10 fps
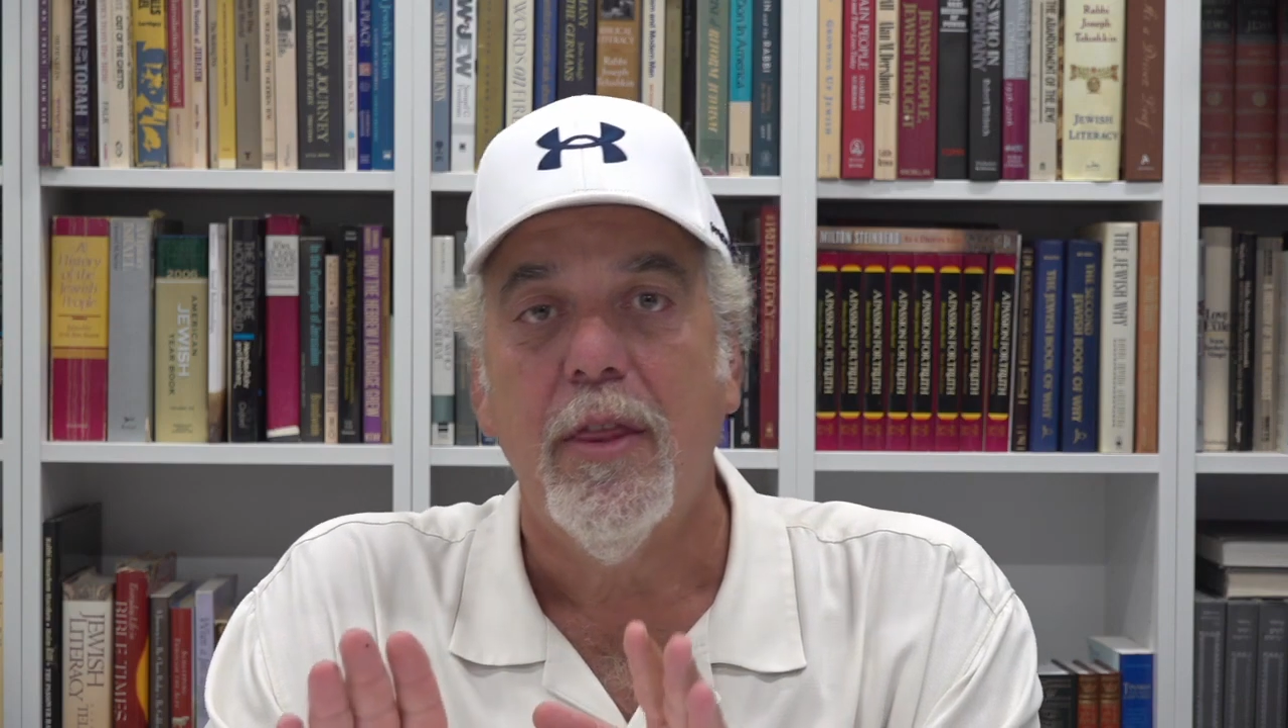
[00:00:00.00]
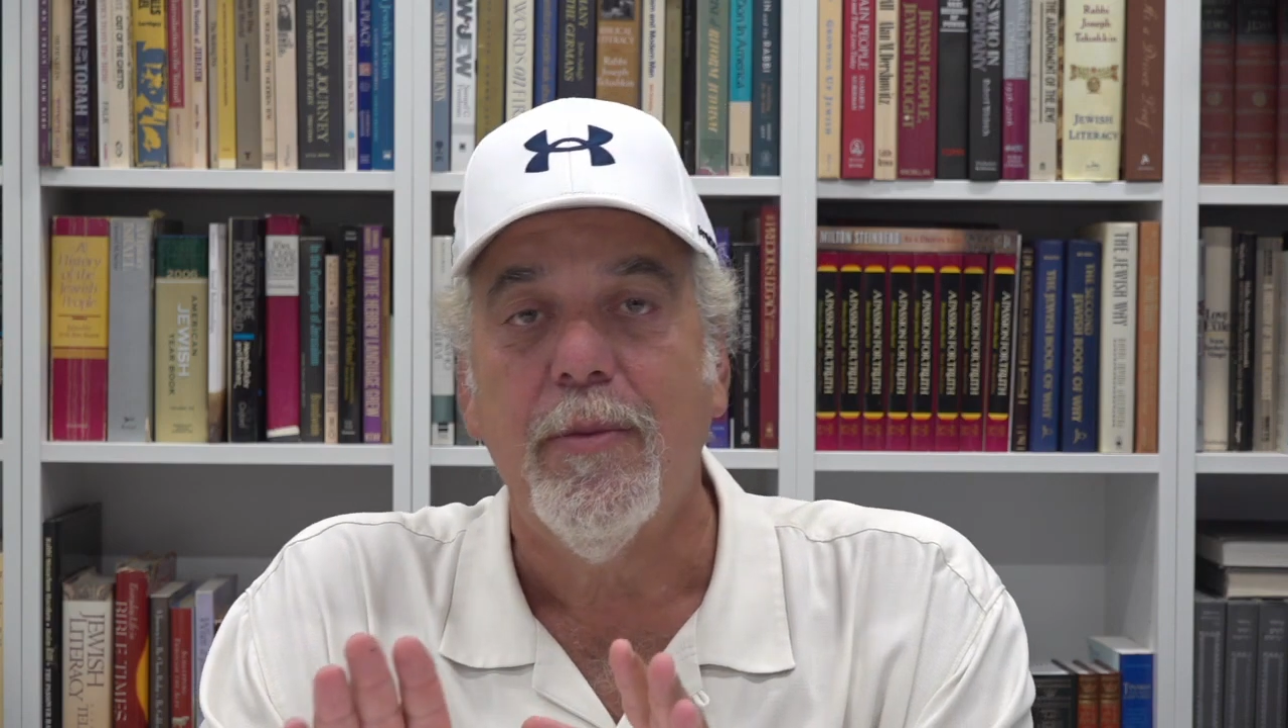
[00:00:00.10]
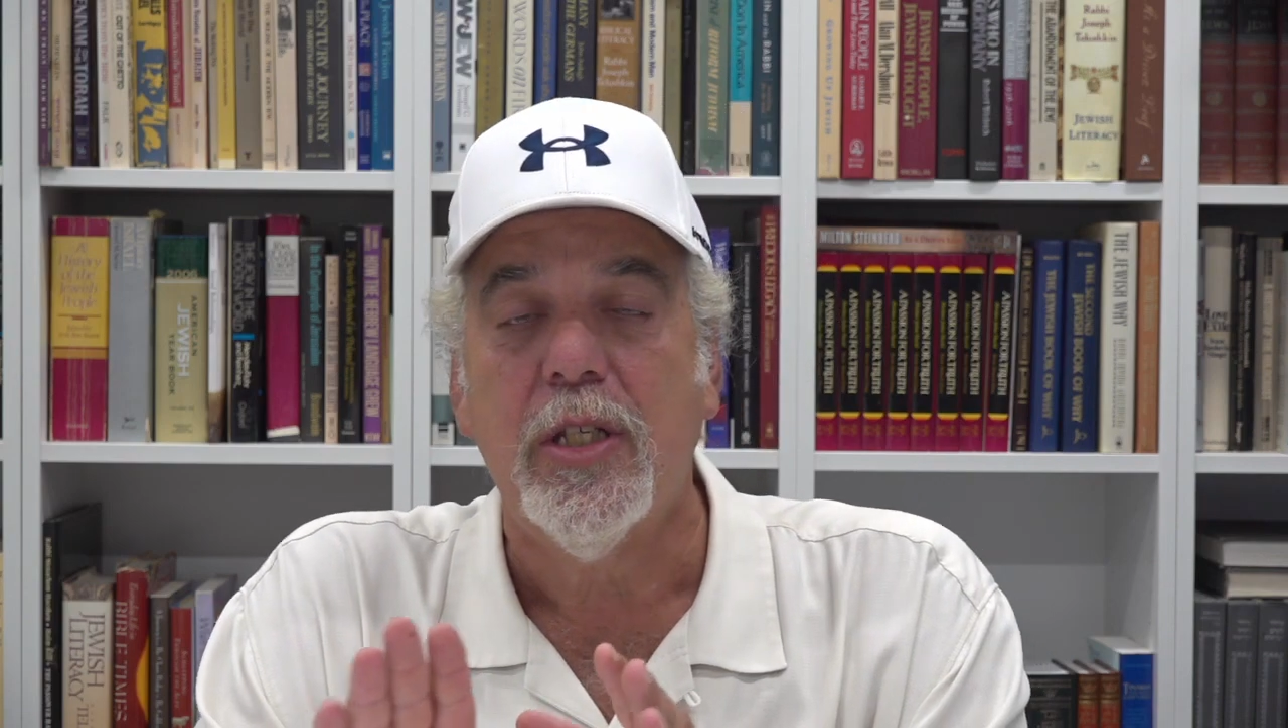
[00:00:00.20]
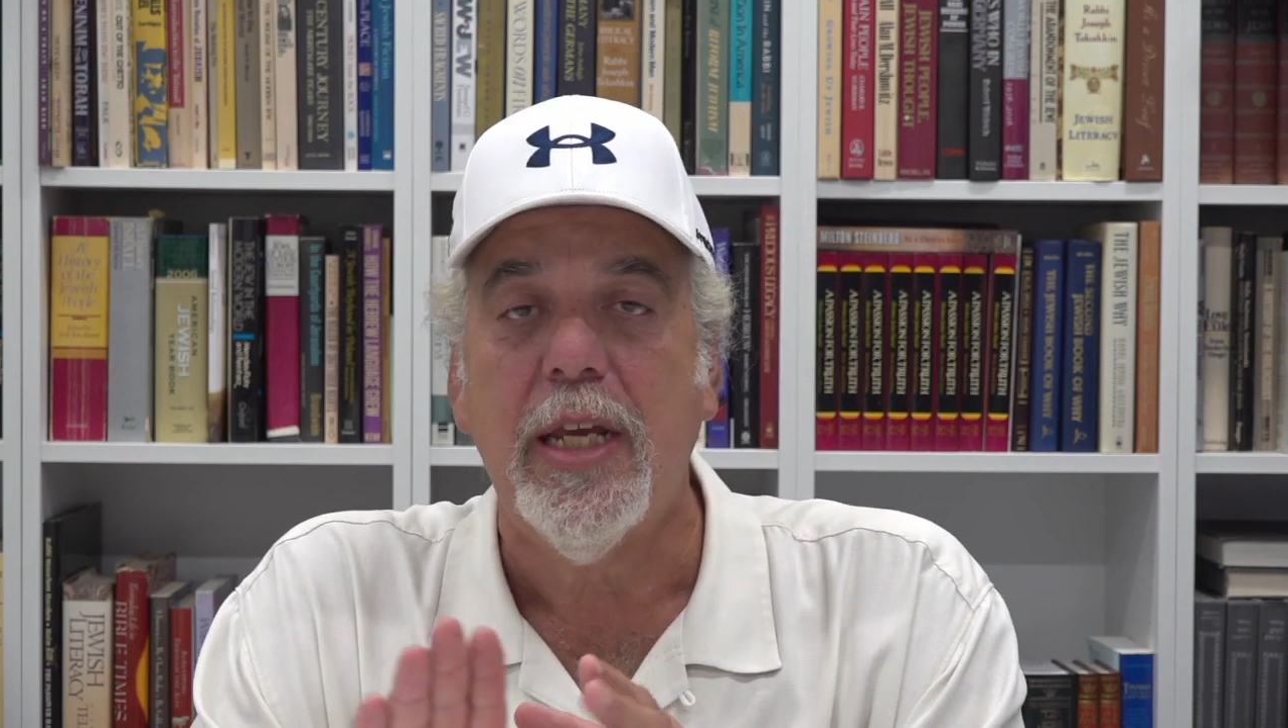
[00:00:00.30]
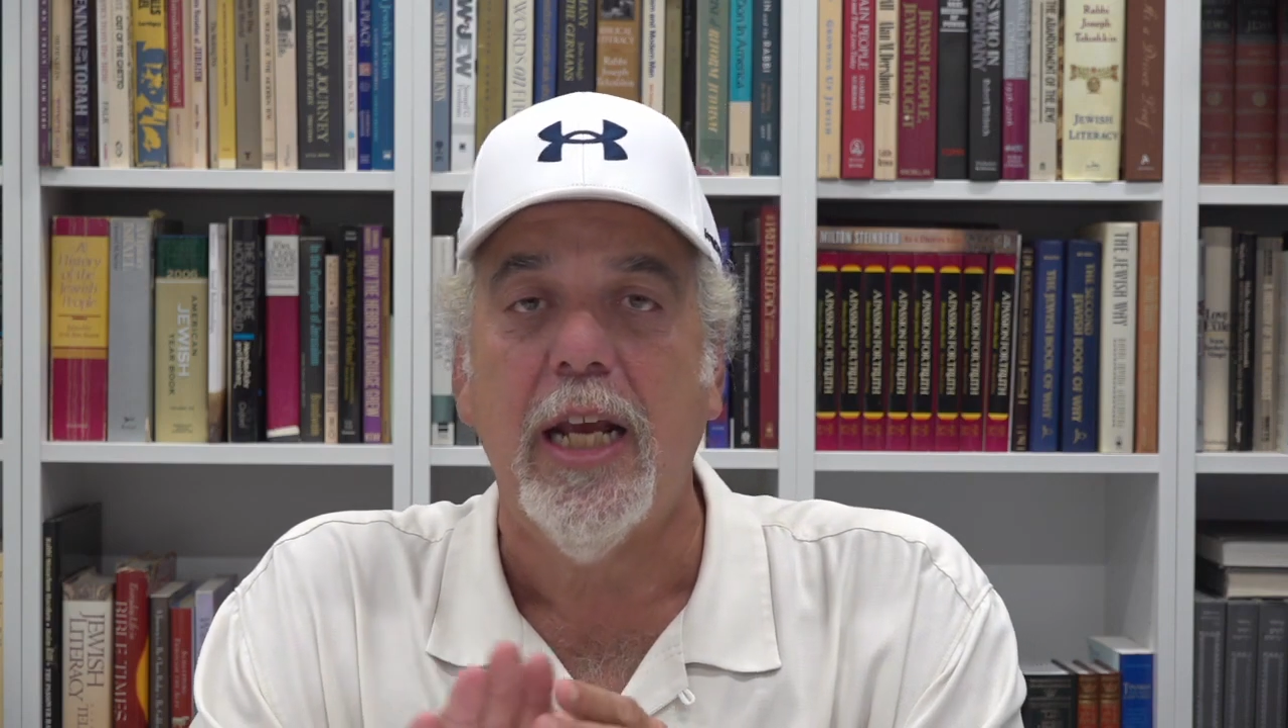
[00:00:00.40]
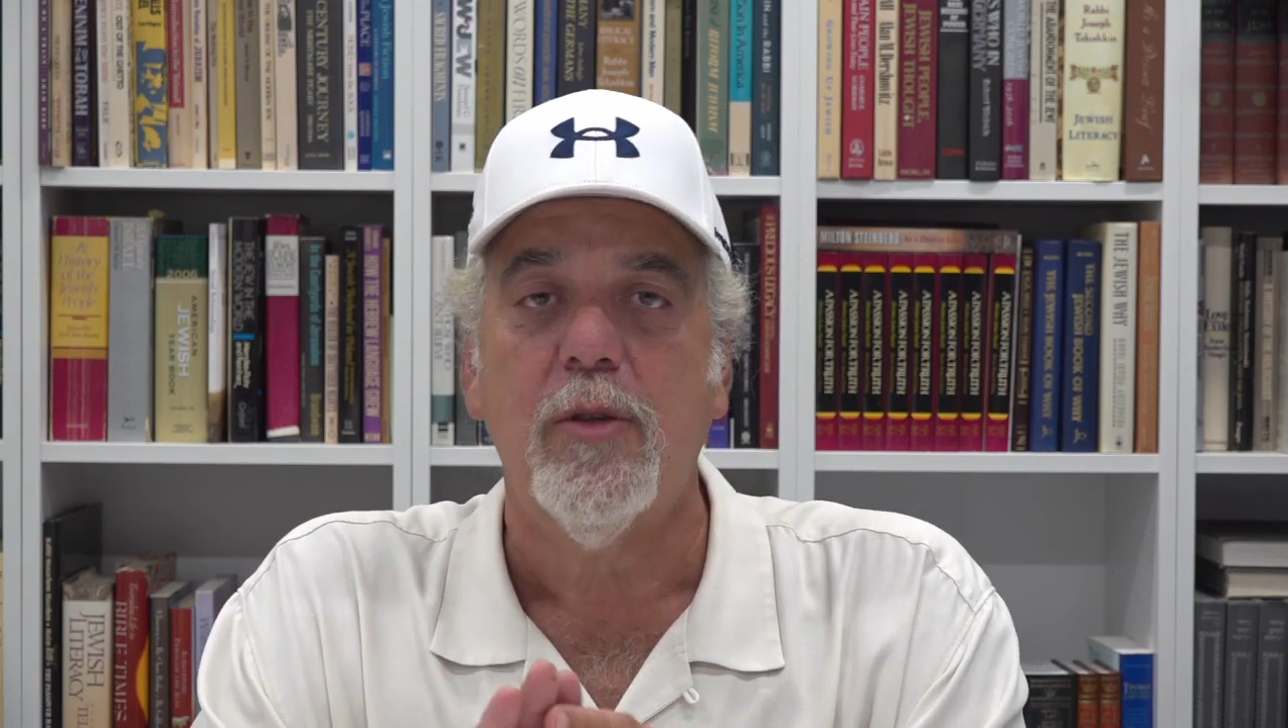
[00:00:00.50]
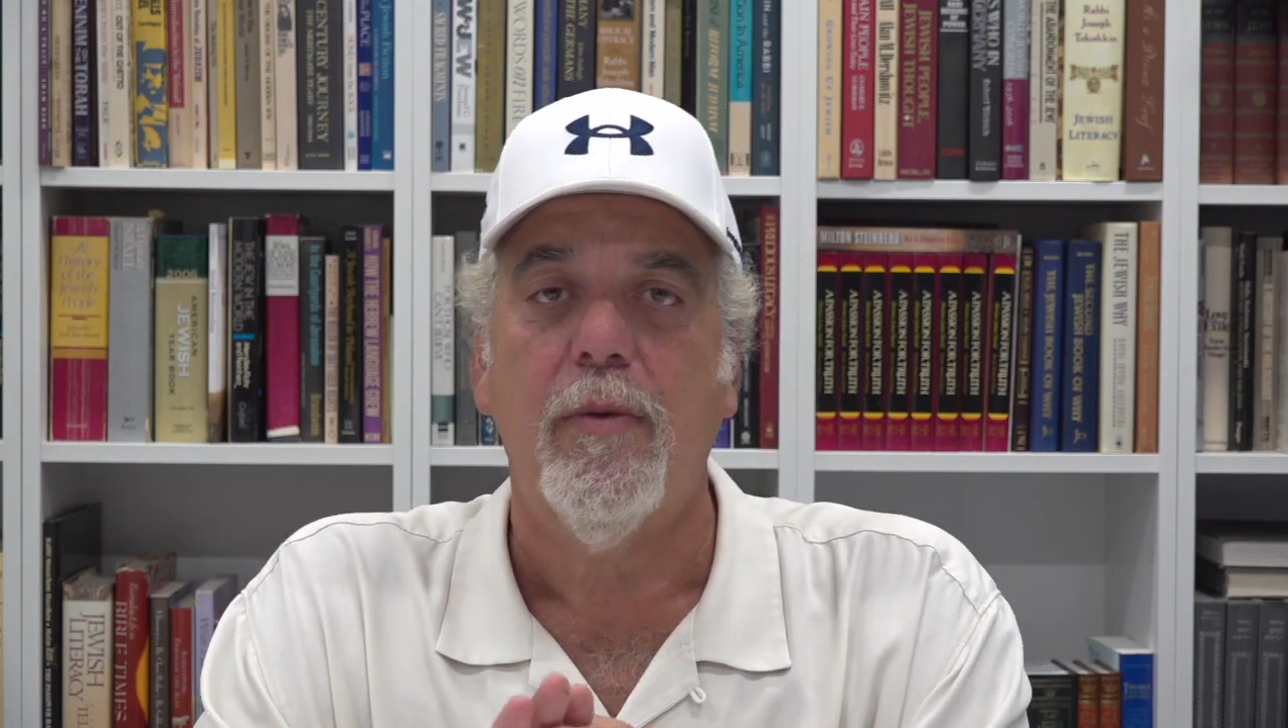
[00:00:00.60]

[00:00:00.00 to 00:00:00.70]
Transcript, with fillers: the mistakes